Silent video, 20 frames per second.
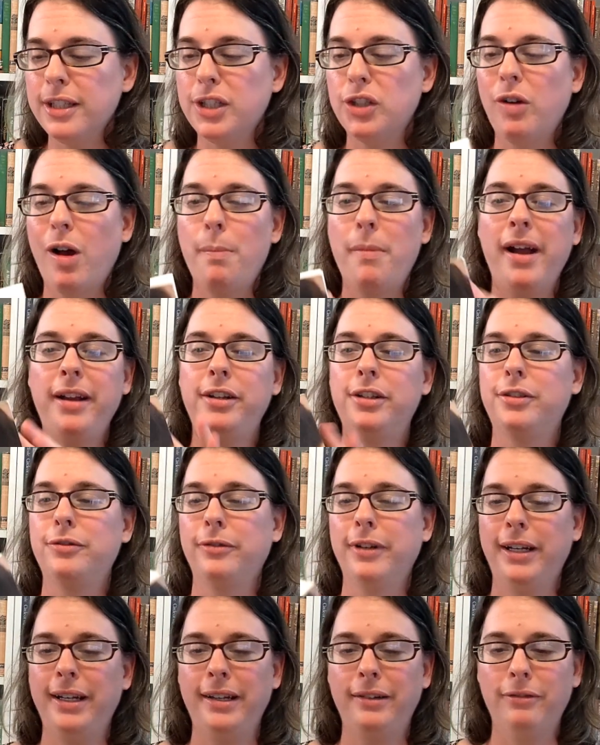And so I might just
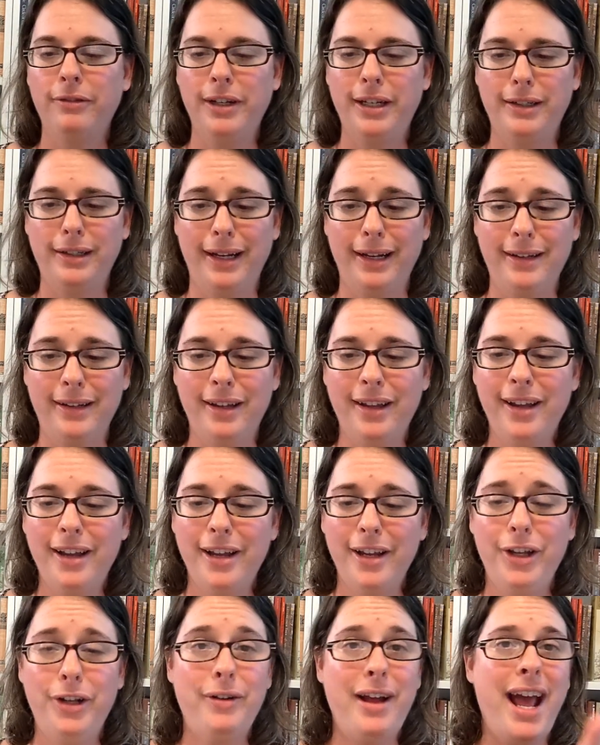read like,
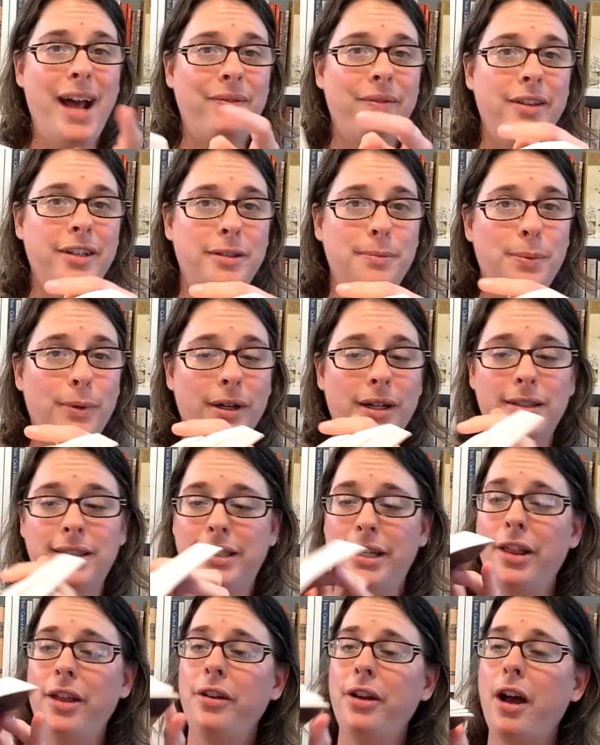half of this book, because
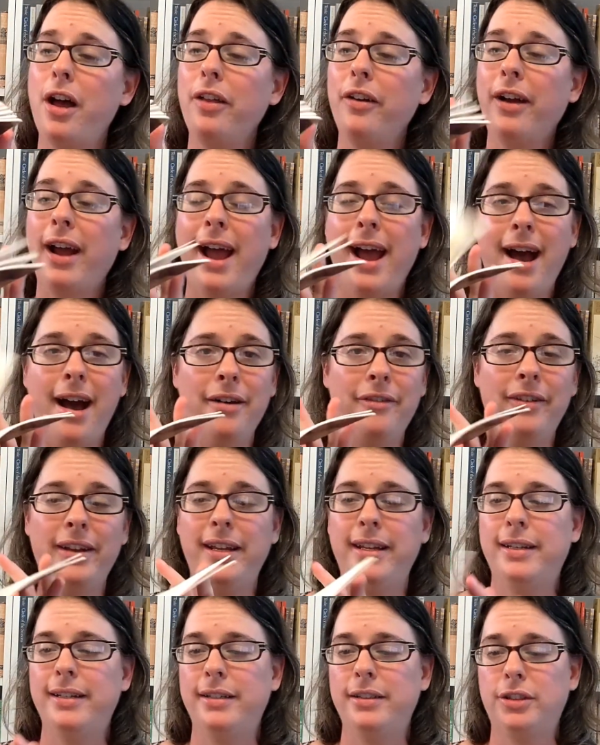the other half
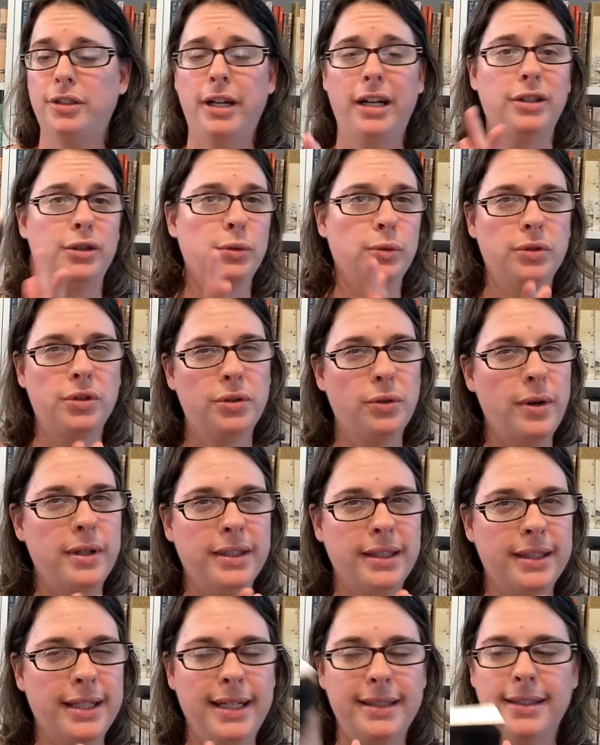is like short stories
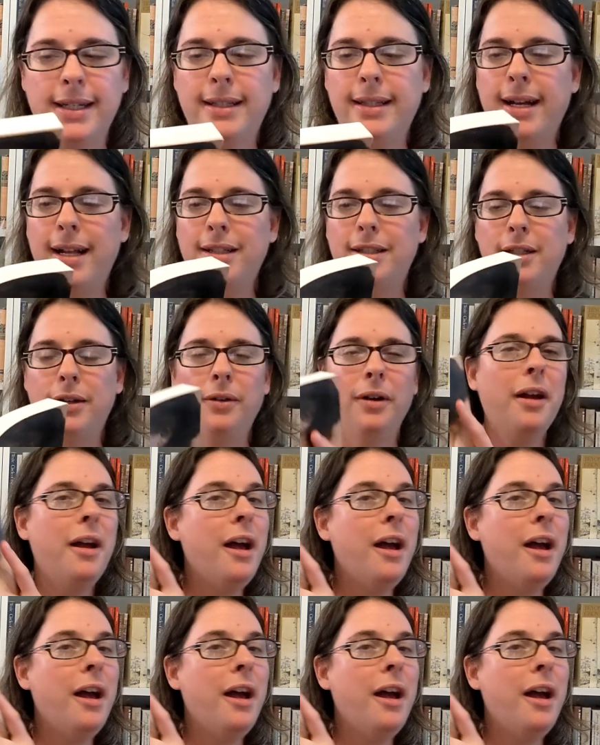and things like that. So